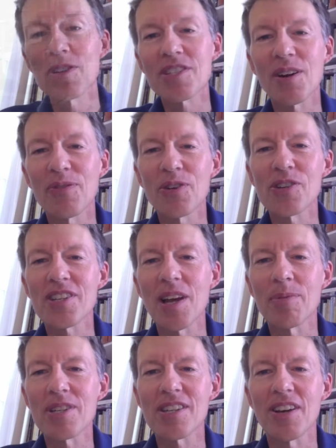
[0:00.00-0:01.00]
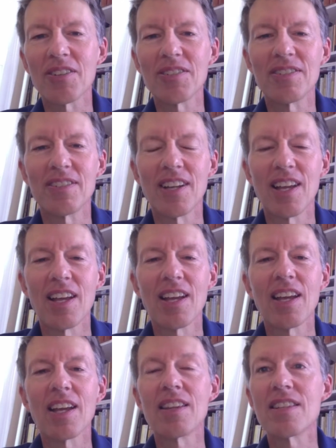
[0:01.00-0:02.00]
was our first episode.
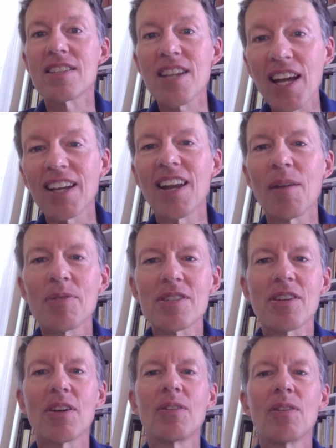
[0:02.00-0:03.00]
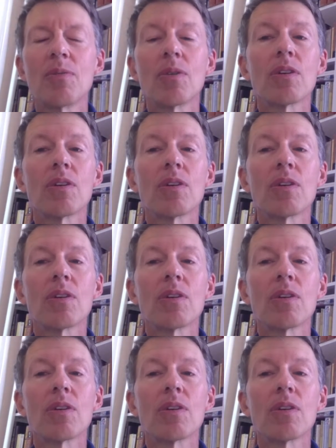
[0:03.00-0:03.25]
In this second episode,